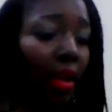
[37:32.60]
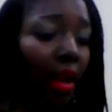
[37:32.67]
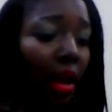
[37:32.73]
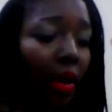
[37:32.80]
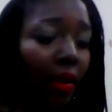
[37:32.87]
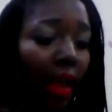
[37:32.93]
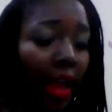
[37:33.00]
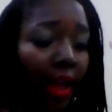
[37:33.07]

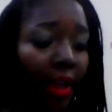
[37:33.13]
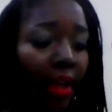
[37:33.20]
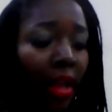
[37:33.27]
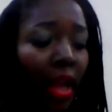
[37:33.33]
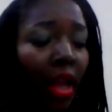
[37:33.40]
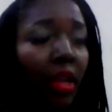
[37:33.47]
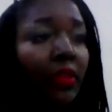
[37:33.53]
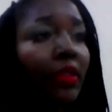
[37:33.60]
Okay.
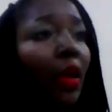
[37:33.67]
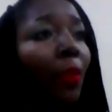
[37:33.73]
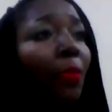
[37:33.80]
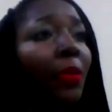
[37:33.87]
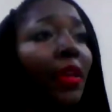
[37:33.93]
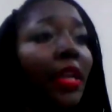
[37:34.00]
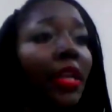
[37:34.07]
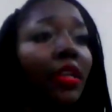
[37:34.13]
So
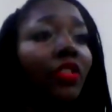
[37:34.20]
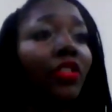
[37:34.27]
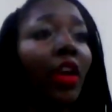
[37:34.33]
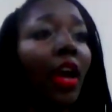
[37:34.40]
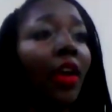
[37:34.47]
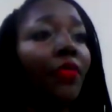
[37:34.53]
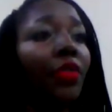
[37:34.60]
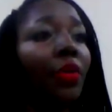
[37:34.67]
please,
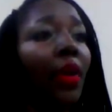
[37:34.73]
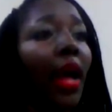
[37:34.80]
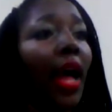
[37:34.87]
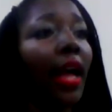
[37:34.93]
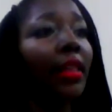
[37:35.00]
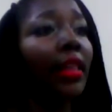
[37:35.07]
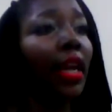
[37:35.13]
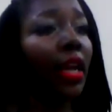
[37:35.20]
y'all, if you are
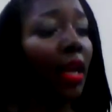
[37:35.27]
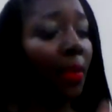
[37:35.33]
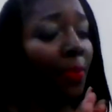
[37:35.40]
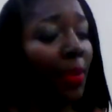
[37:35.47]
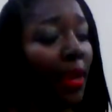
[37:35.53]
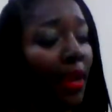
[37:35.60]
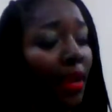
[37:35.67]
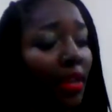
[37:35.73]
out there
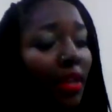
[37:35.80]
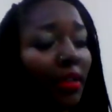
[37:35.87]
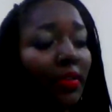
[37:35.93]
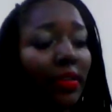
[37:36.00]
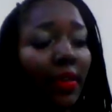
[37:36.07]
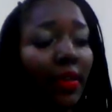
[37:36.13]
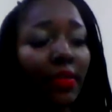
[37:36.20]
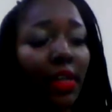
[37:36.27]
comparing
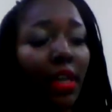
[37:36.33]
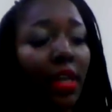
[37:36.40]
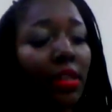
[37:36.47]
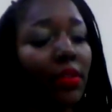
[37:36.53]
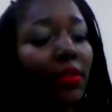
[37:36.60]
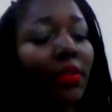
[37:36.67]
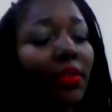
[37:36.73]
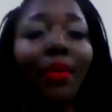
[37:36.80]
yourself to
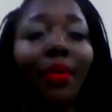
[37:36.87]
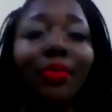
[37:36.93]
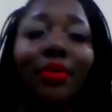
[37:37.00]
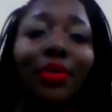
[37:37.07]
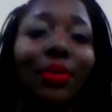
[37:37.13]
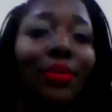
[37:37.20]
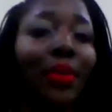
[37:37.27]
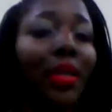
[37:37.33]
others, don't
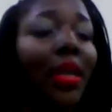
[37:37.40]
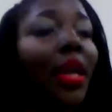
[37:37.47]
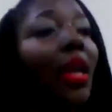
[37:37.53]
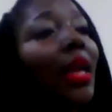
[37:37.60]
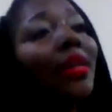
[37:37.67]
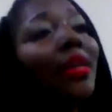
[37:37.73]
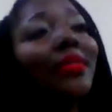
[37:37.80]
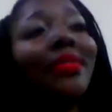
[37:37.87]
do it.
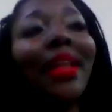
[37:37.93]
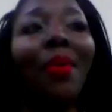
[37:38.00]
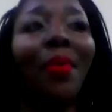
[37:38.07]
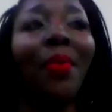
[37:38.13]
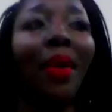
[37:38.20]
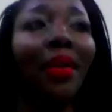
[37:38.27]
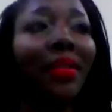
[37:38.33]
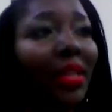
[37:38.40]
It's not
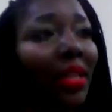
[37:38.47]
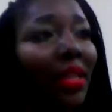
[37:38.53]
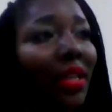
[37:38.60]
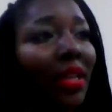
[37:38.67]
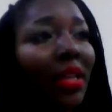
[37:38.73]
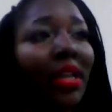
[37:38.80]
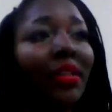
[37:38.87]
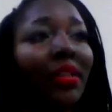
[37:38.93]
worth
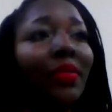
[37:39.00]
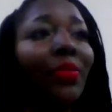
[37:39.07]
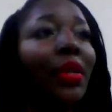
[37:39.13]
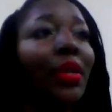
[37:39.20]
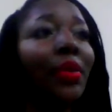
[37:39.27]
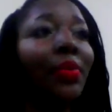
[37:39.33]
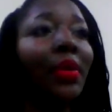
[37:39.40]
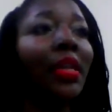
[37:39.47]
it. It's
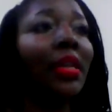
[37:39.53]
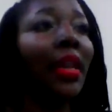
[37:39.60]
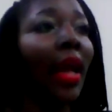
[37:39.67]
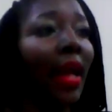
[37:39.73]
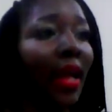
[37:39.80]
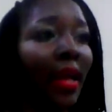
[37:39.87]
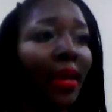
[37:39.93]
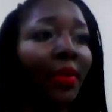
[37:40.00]
really, really
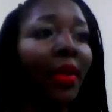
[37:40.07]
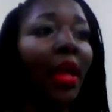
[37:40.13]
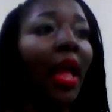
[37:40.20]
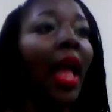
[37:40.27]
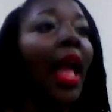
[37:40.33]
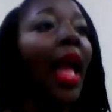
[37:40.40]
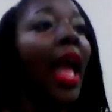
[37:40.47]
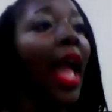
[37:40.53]
not.
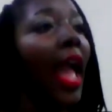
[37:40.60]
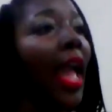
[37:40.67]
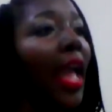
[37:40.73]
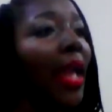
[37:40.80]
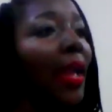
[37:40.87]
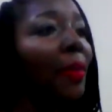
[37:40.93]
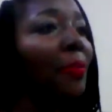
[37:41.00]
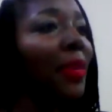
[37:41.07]

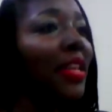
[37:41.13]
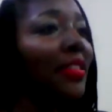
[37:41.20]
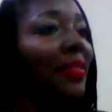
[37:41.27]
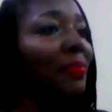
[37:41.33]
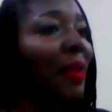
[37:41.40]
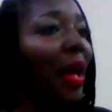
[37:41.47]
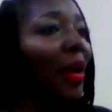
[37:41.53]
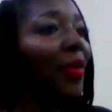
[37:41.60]
Hey, Miss
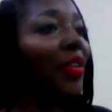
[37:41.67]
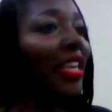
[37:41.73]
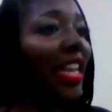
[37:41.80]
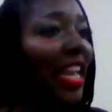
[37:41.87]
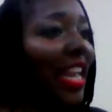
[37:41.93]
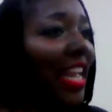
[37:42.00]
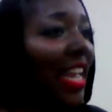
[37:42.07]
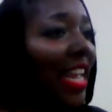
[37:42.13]

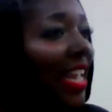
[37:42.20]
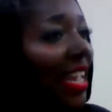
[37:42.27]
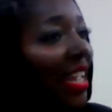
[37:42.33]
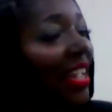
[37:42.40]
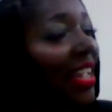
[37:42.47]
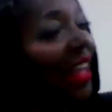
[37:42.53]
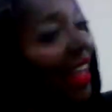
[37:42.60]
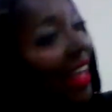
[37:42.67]

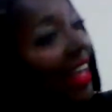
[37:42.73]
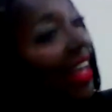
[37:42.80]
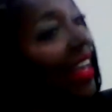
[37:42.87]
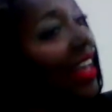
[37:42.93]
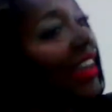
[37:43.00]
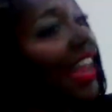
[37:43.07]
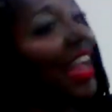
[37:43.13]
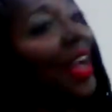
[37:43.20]
Monique.
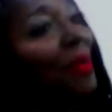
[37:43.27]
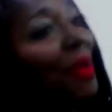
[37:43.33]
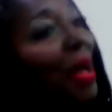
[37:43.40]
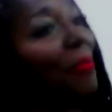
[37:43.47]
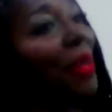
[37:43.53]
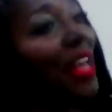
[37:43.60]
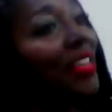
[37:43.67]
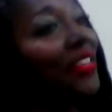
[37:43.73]
Oh, there go
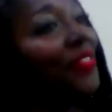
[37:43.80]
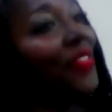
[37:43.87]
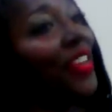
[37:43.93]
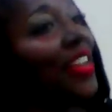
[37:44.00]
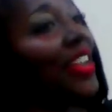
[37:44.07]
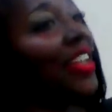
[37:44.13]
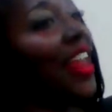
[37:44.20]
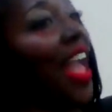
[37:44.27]
my best friend.